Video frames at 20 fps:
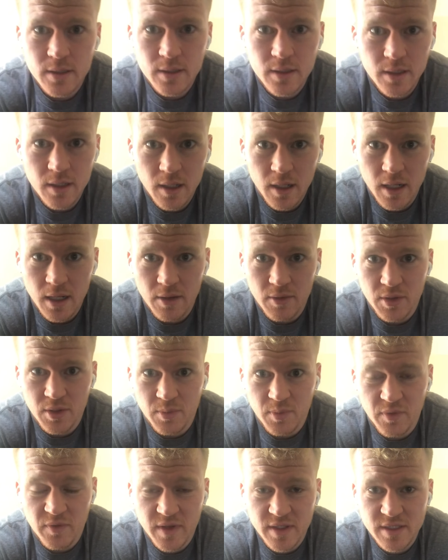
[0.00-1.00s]
All right, how are we doing,
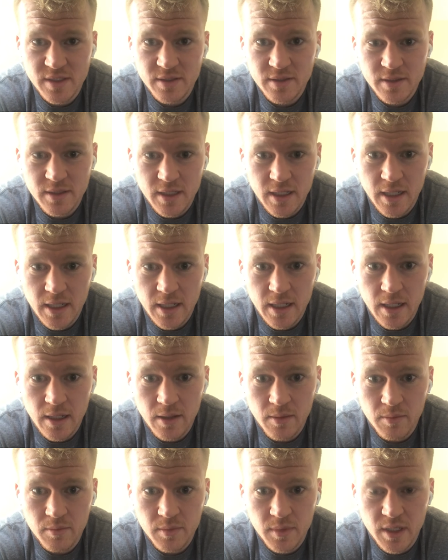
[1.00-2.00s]
Professor?
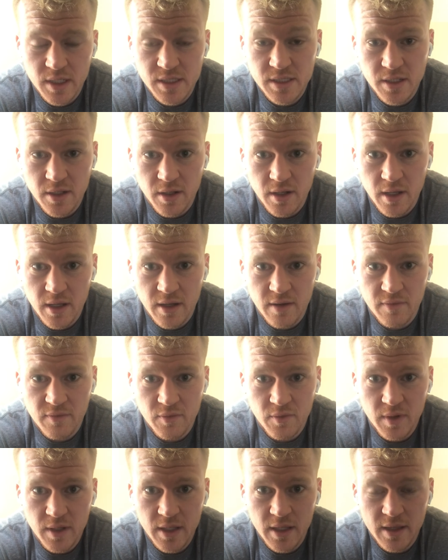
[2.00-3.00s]
I'm going to start off
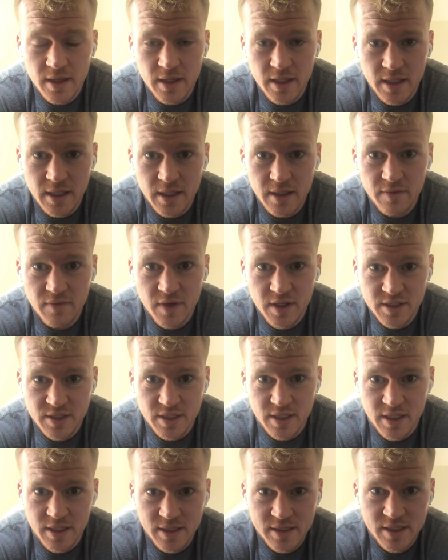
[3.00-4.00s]
with the flexion
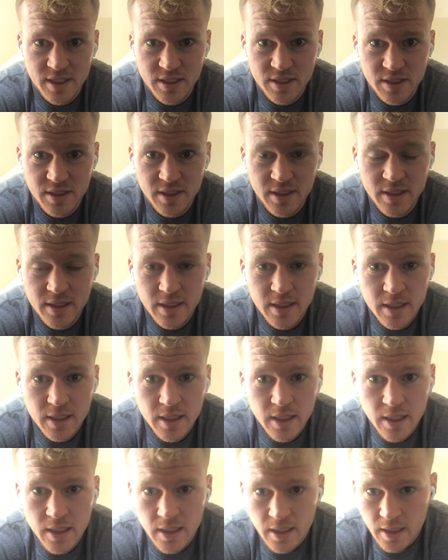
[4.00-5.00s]
and extension.
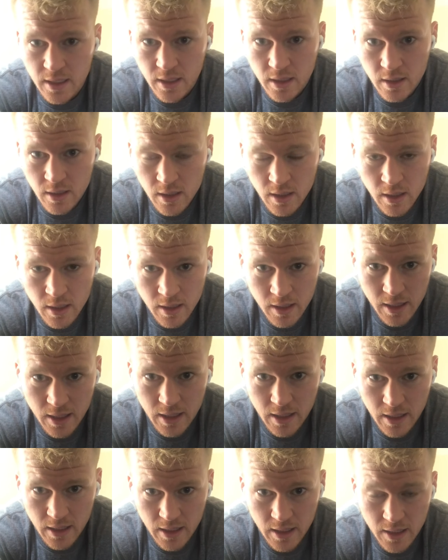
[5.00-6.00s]

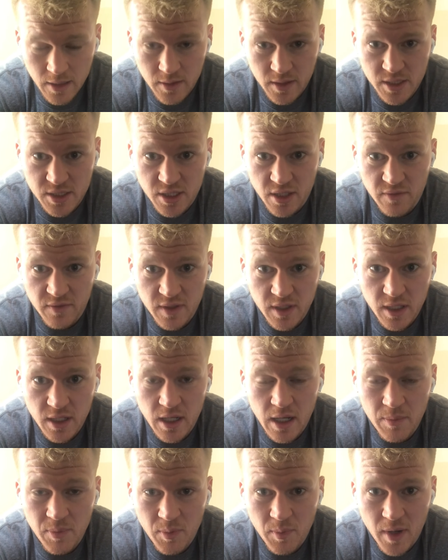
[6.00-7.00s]
I'm going to start off with the
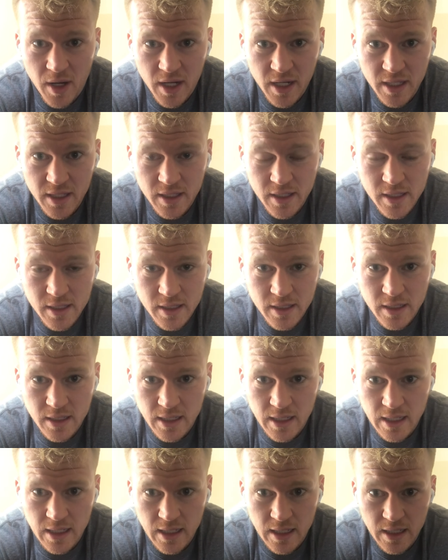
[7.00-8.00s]
upper body.
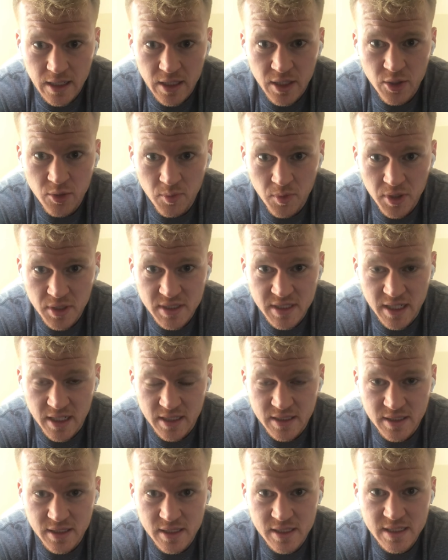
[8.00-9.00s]
Humerus
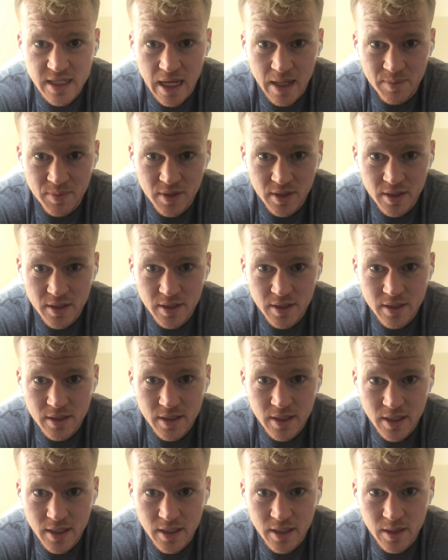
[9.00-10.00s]
connected to the scapula.
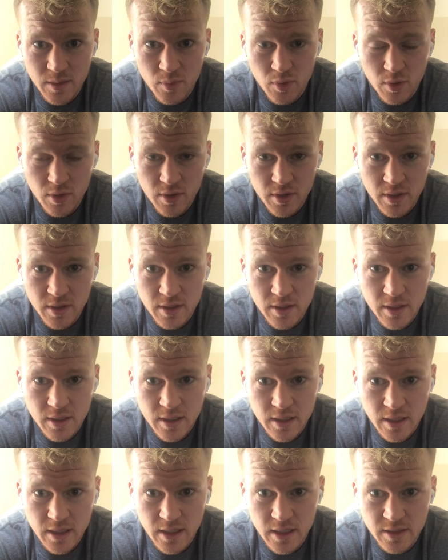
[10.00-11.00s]
The important
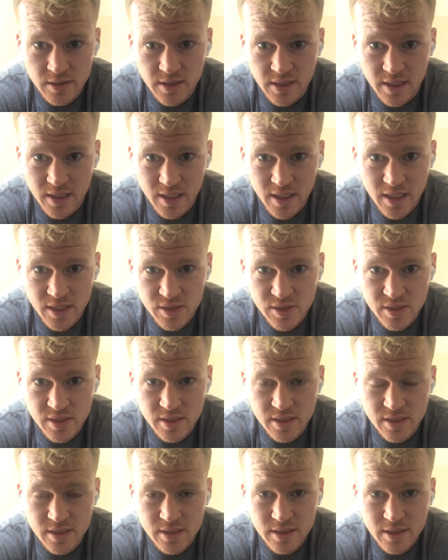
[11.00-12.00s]

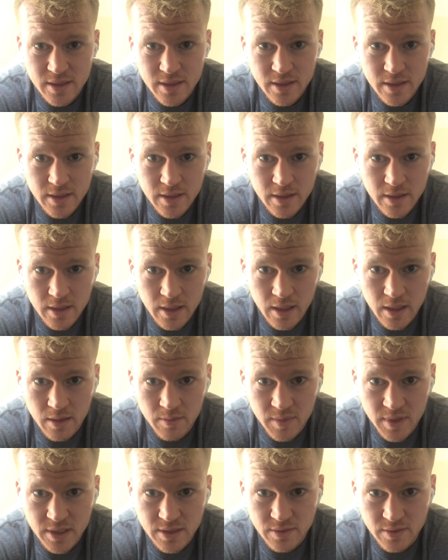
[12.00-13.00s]
articulations
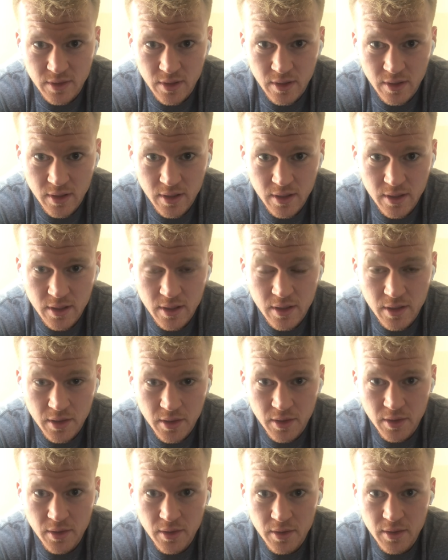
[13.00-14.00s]
in this regard
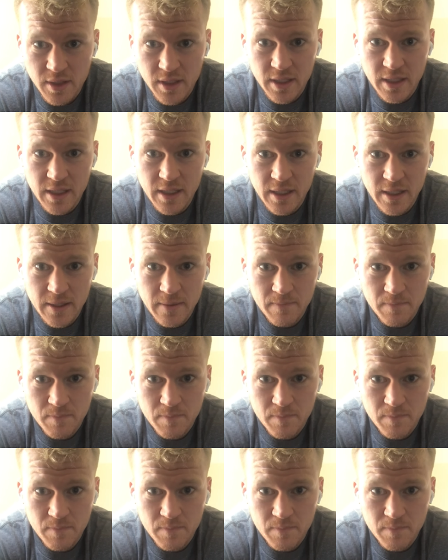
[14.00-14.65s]
are the